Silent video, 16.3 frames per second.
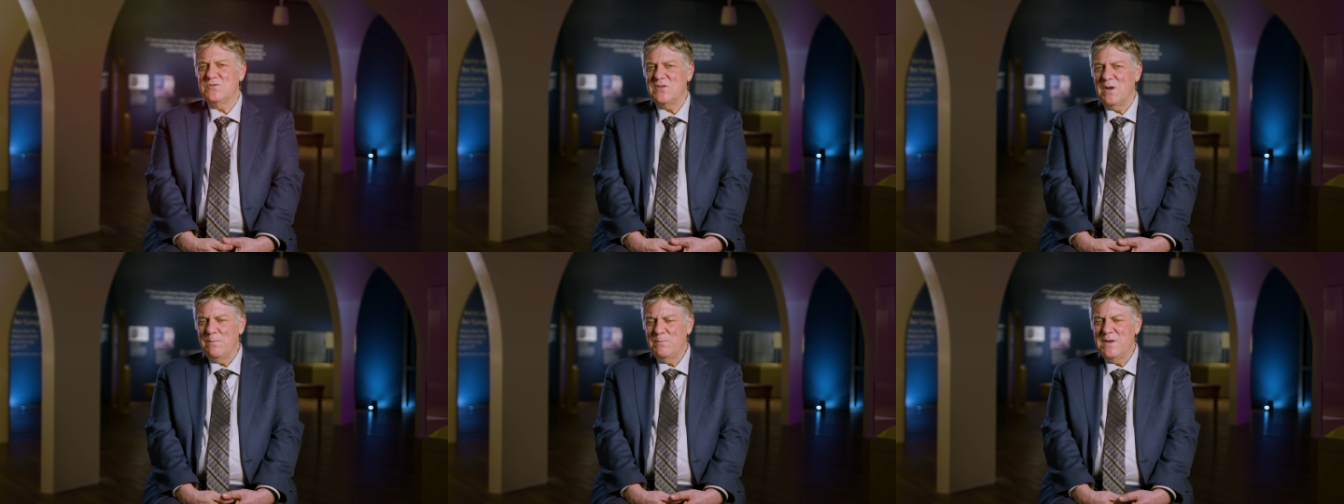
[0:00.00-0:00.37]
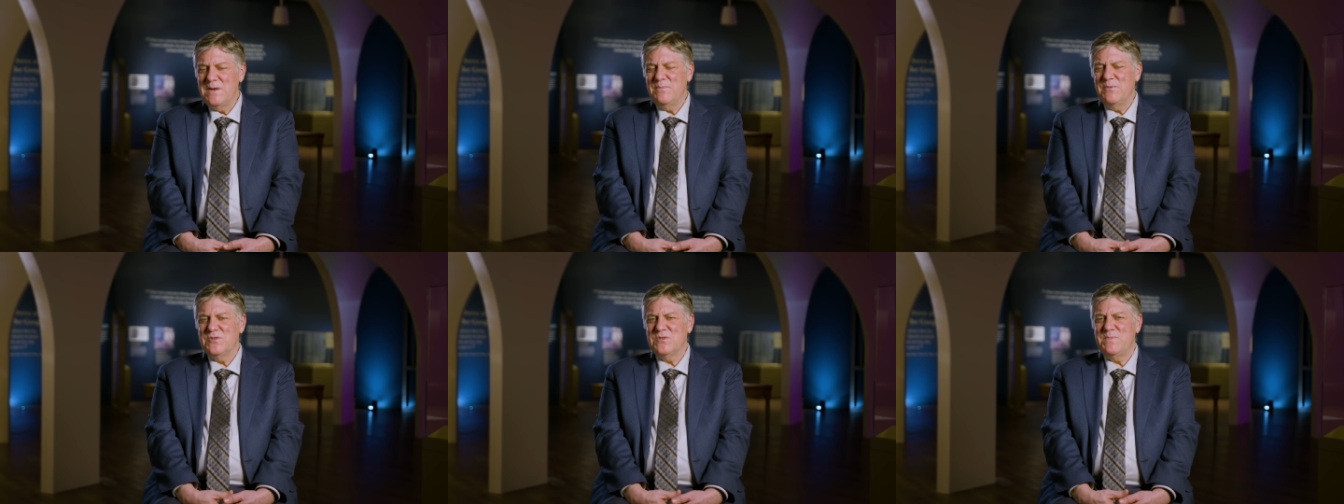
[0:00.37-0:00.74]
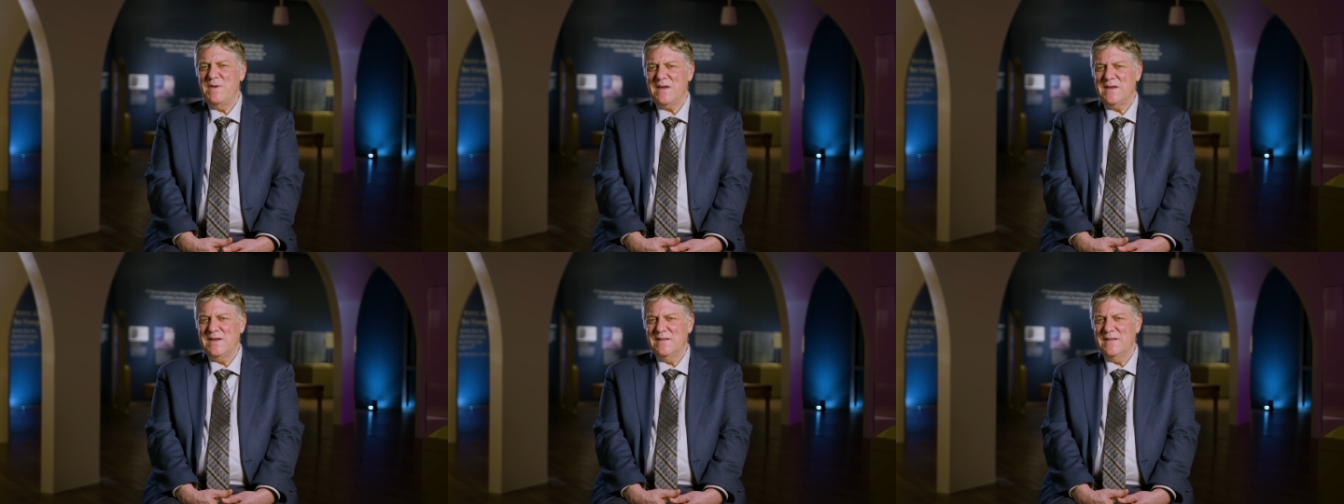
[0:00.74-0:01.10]
Some people
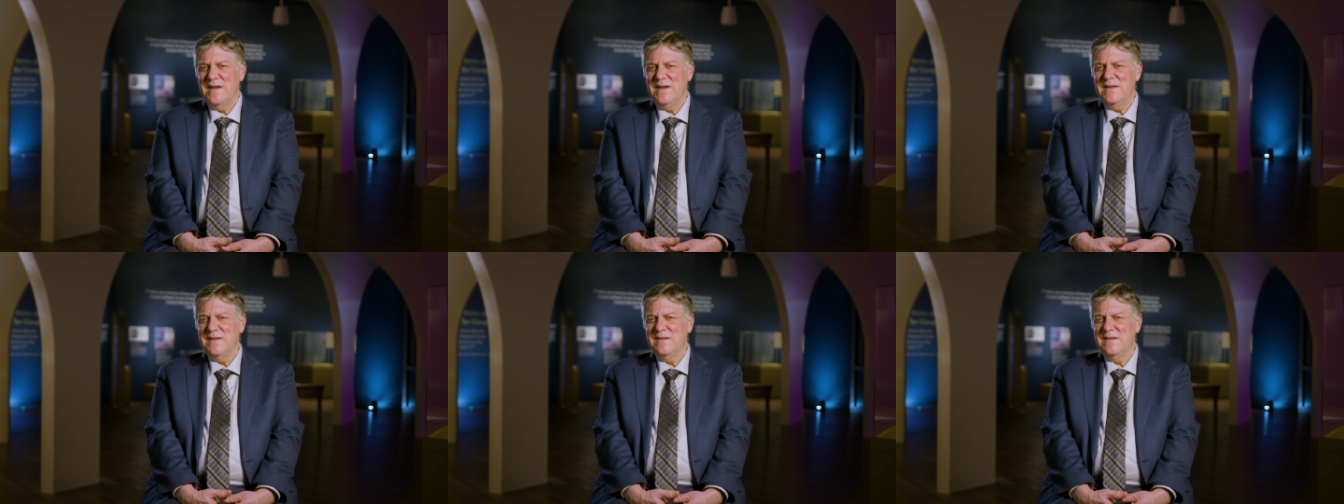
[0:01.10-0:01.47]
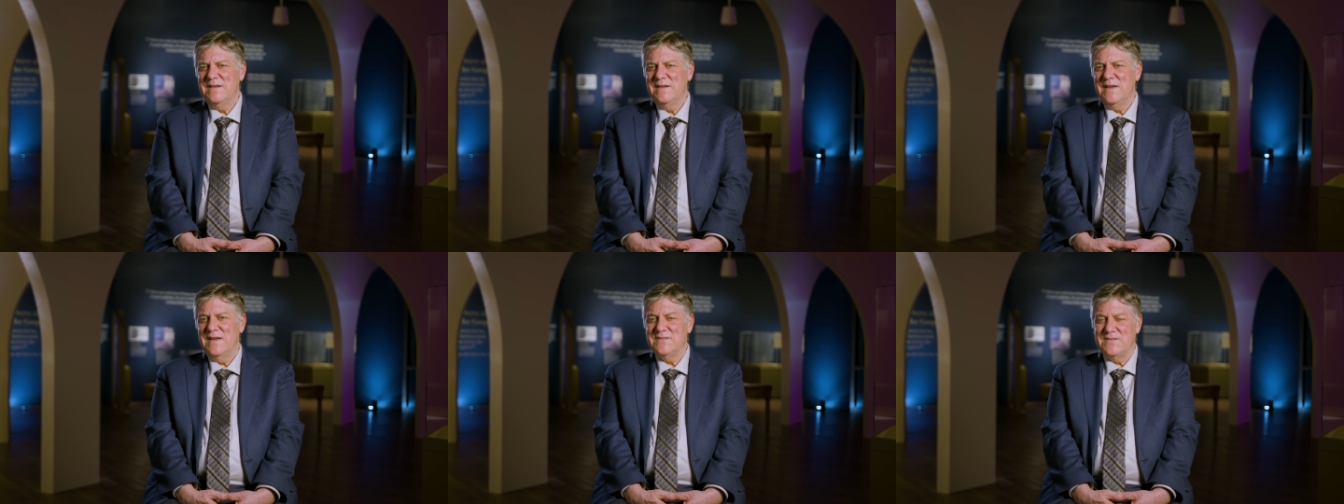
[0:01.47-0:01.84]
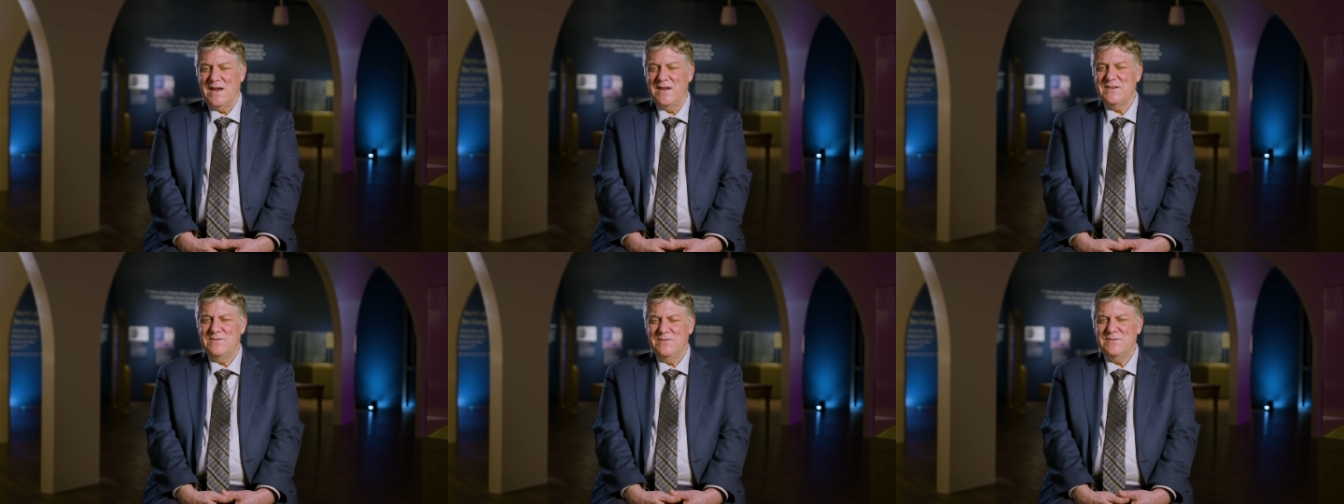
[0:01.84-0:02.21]
speculate, as
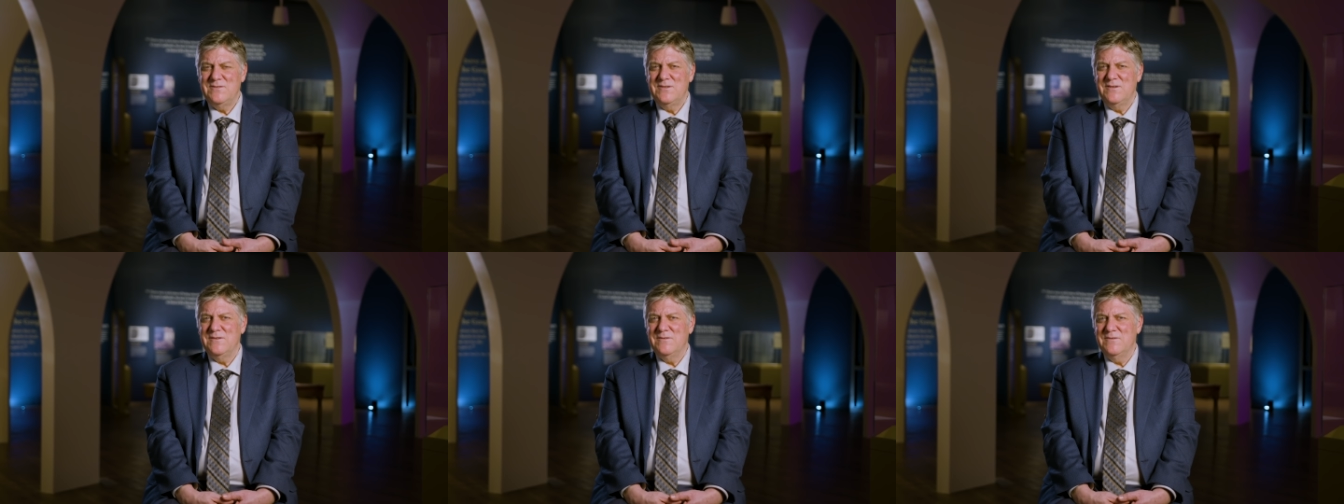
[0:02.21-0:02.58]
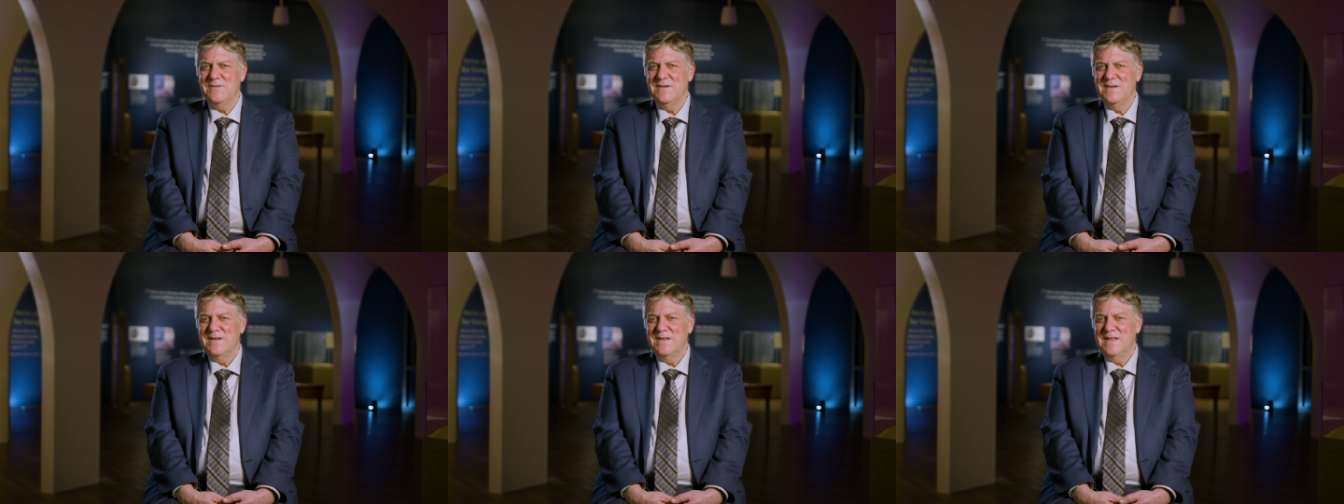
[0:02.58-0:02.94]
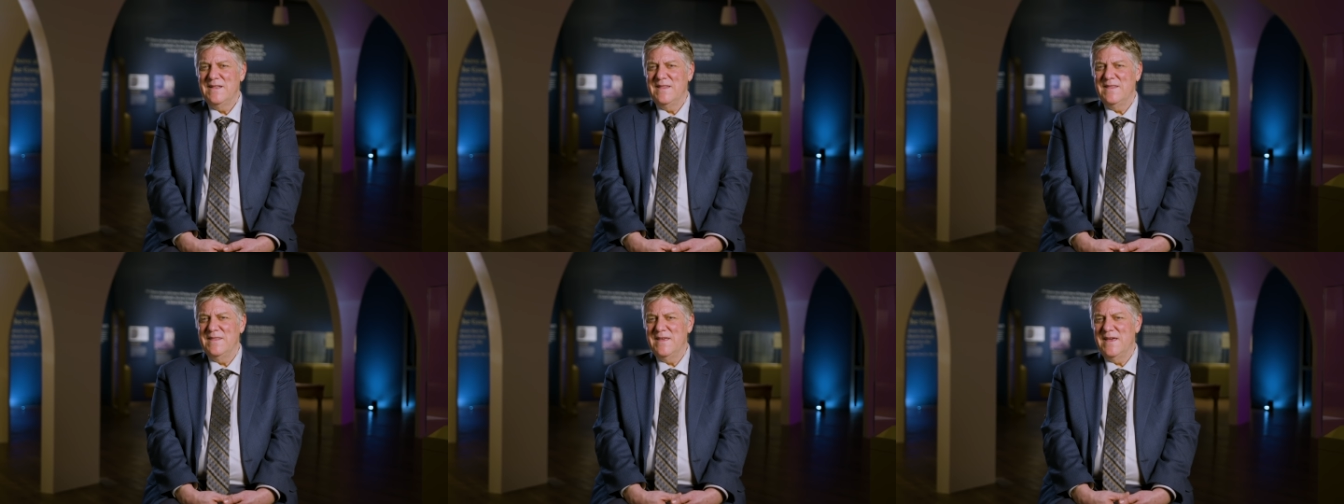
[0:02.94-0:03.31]
I do too,
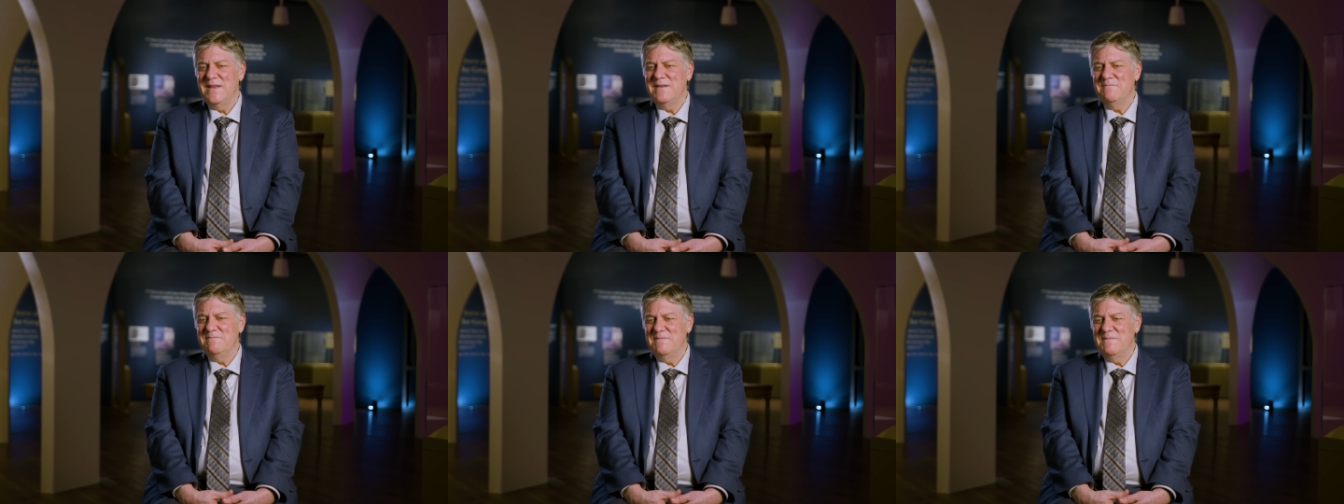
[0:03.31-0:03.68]
that